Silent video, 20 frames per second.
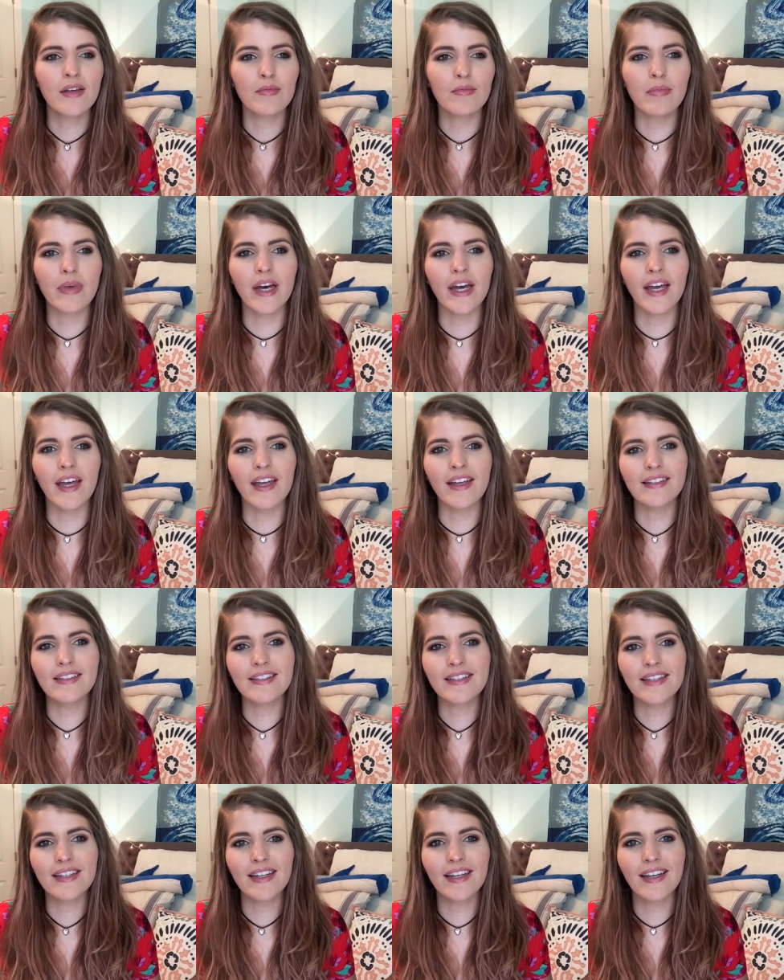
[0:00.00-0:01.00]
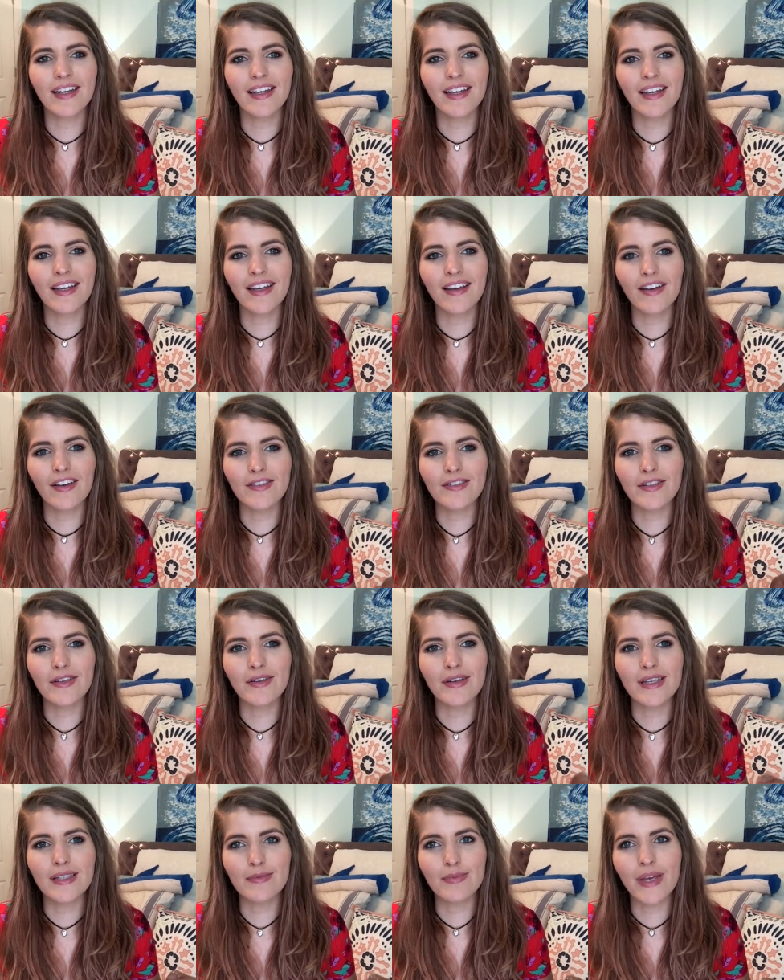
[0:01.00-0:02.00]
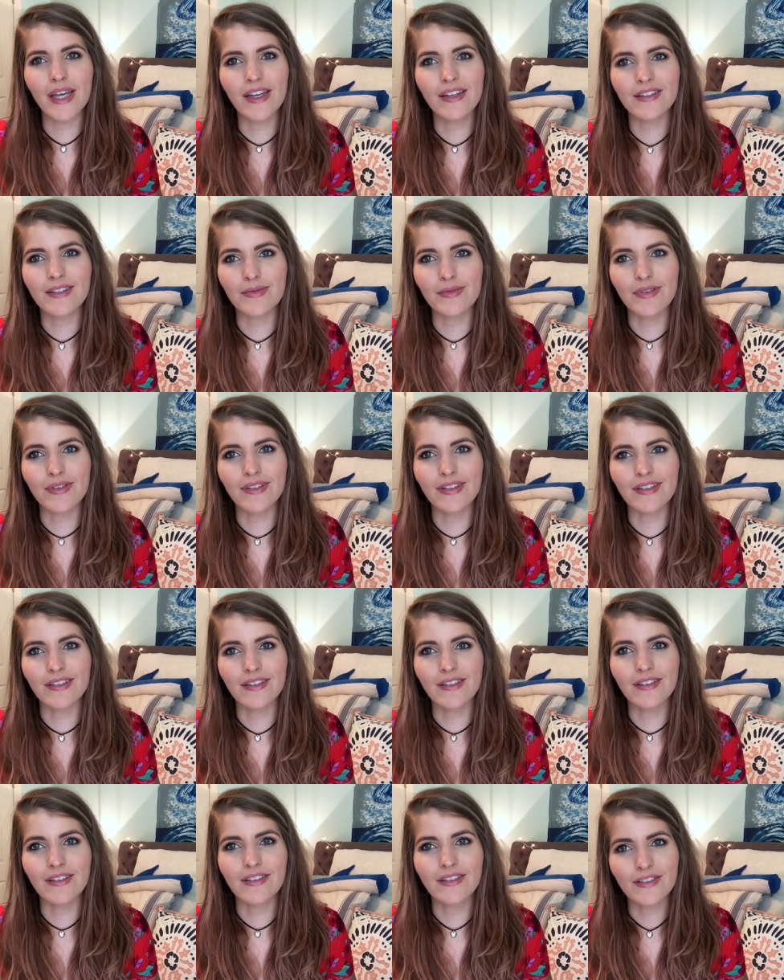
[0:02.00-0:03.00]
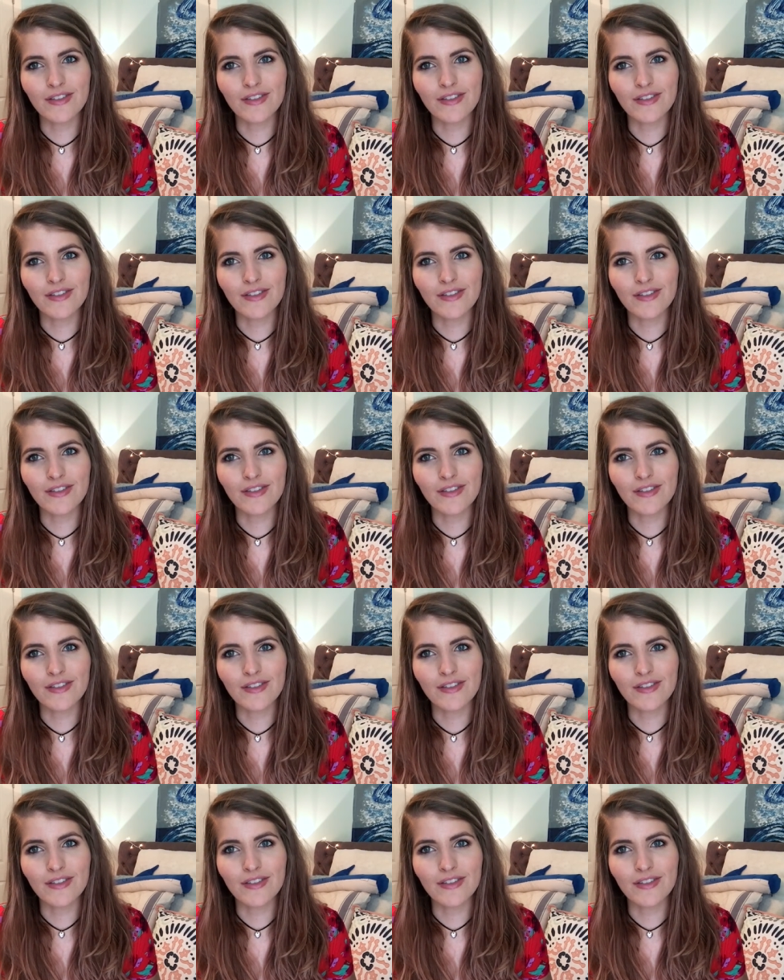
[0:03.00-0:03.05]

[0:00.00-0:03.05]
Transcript: but also his pants were a little